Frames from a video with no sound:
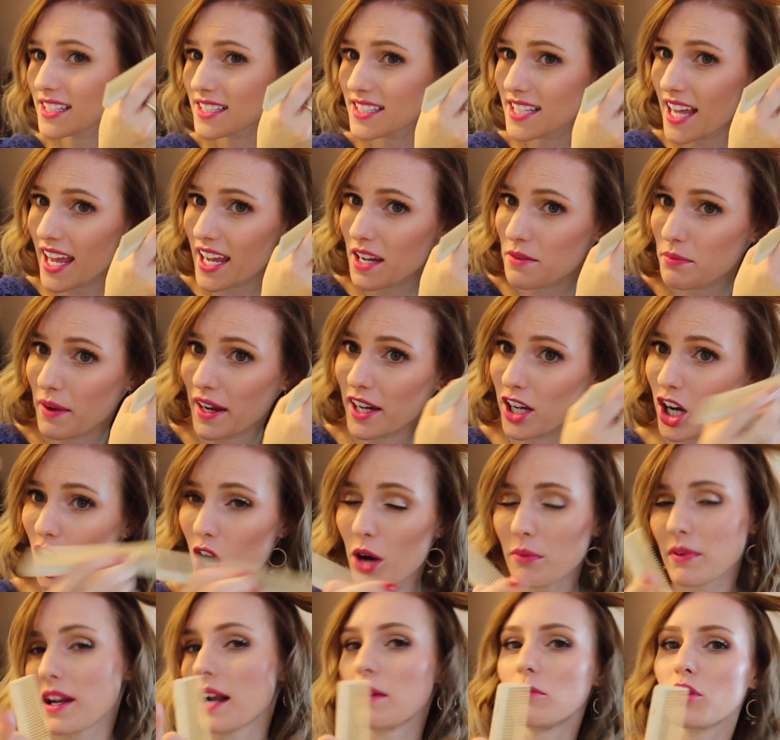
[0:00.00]
to take my
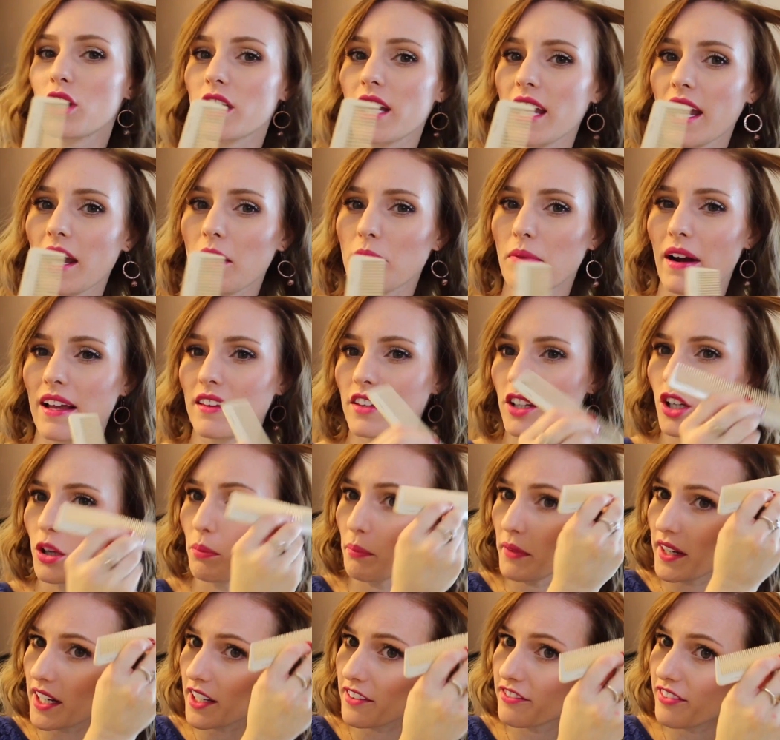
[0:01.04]
comb, and I'm looking at my little
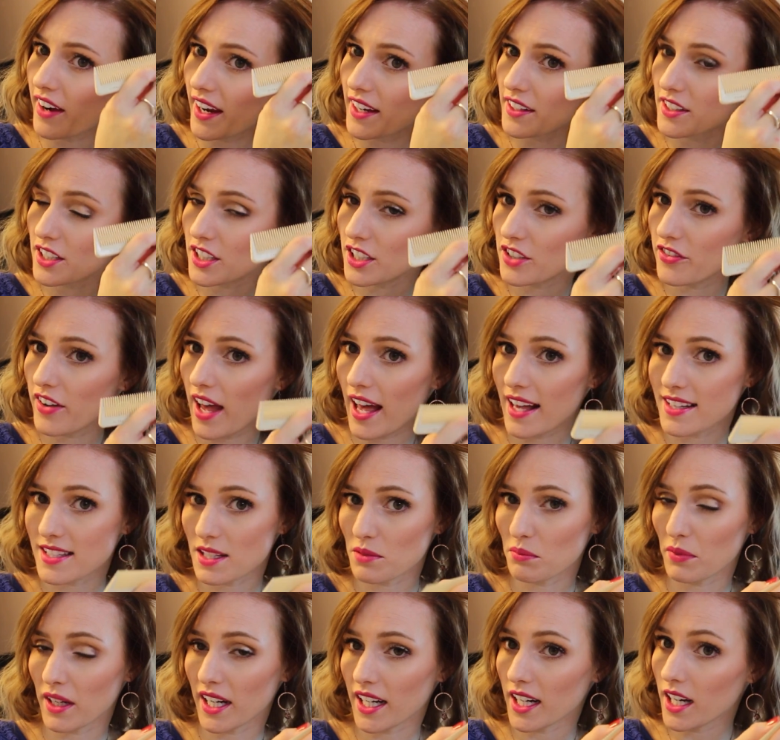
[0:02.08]
mirror finder as
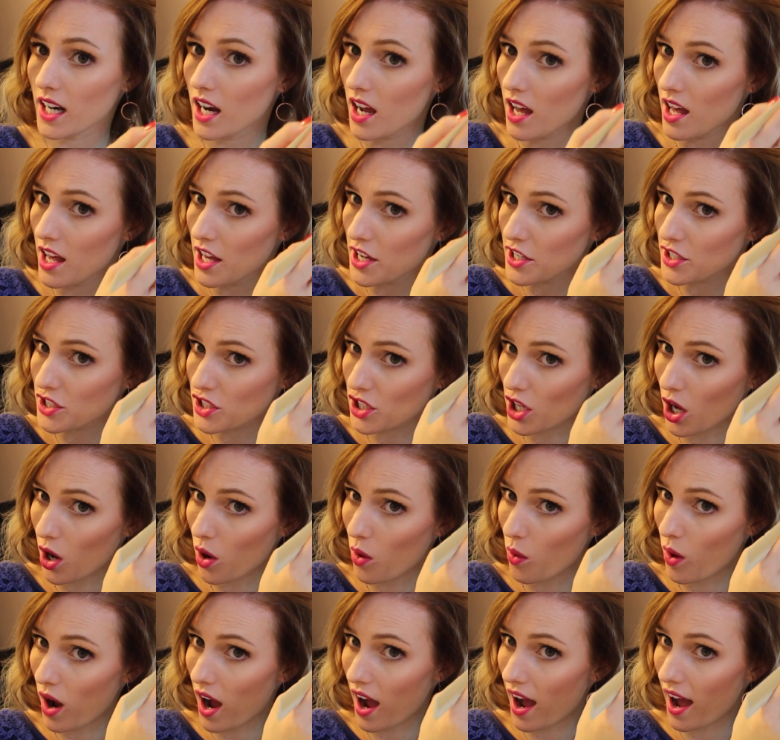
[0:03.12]
a mirror,
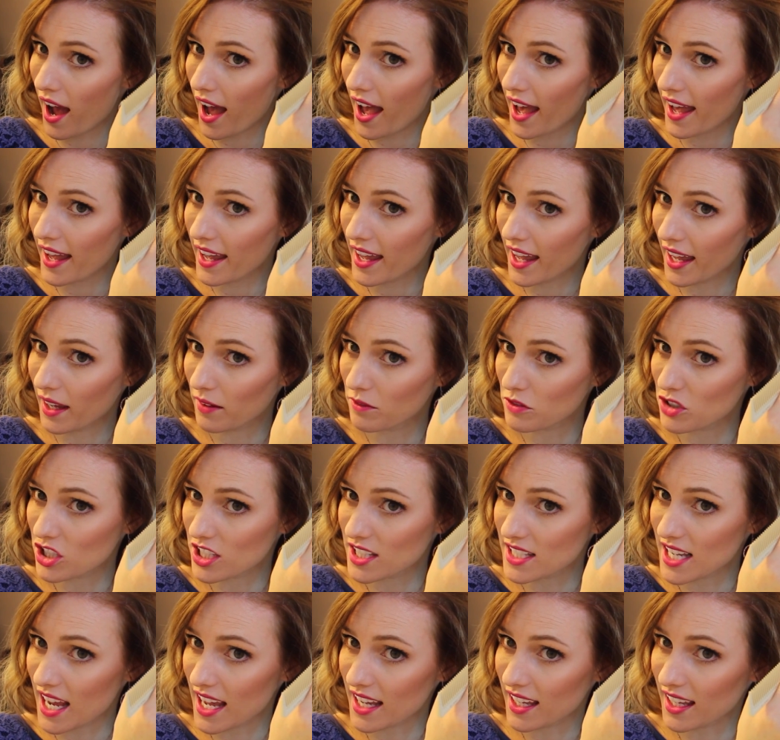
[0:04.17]
so I am
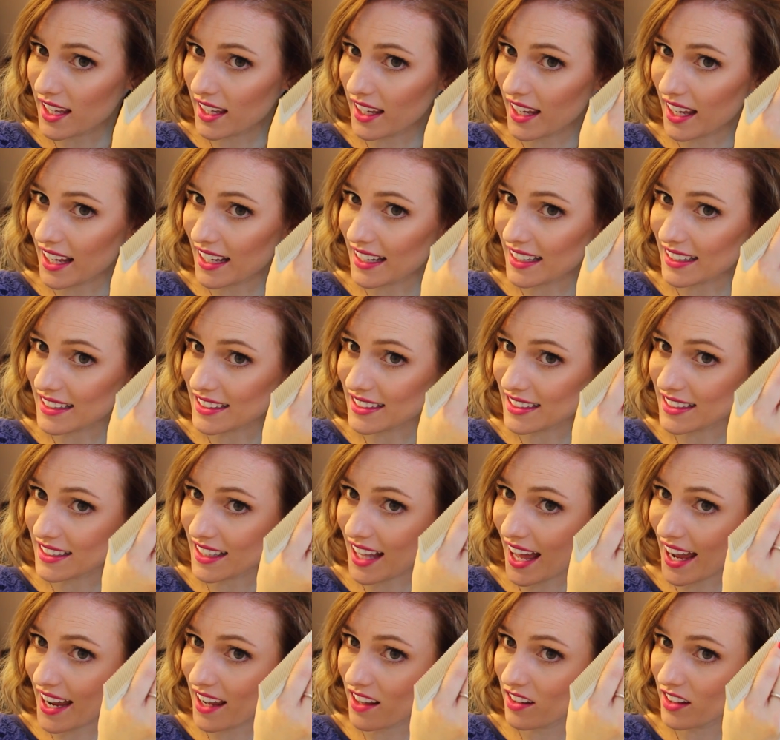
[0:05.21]
just taking it and
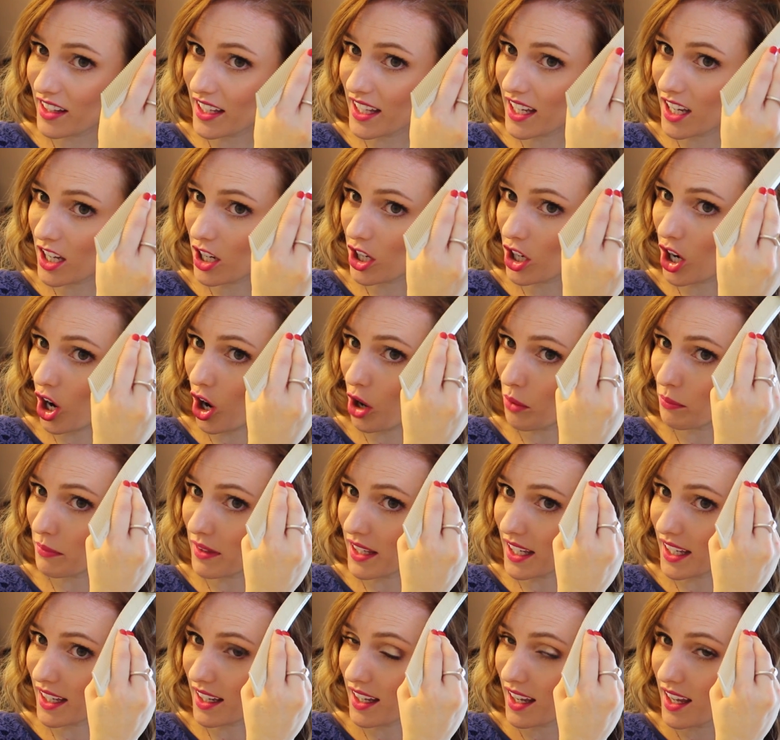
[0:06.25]
lightly
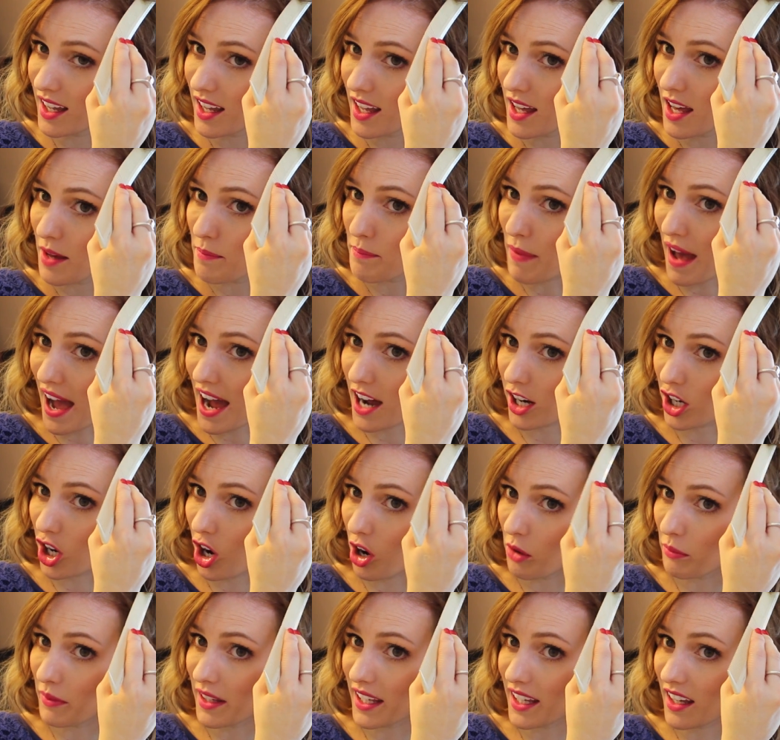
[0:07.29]
back
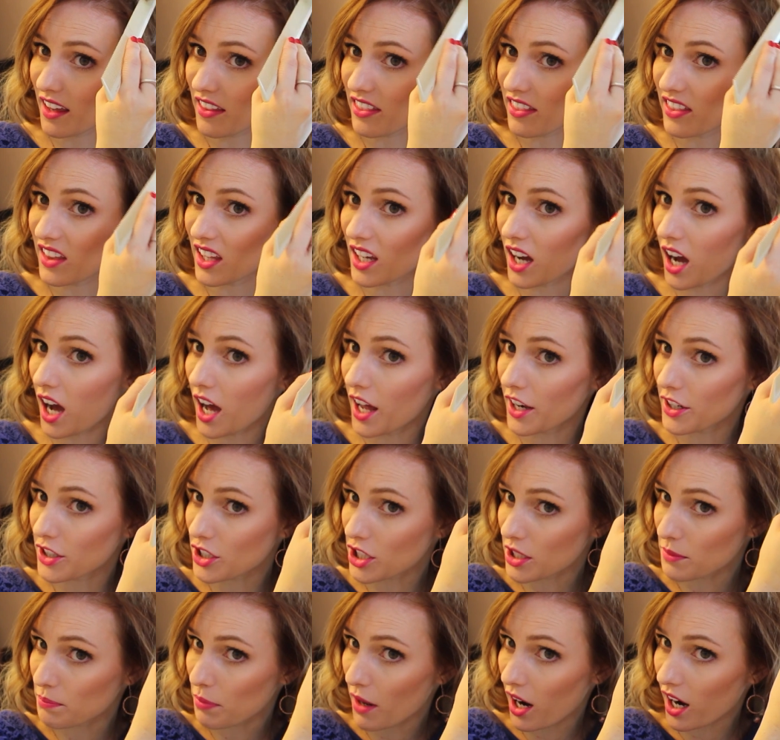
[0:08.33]
combing the
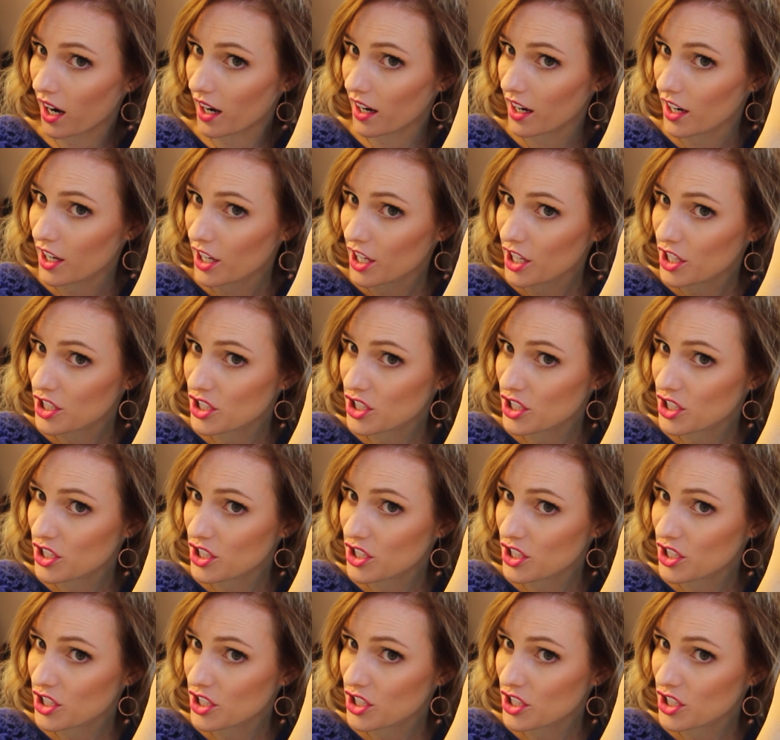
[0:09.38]
under part.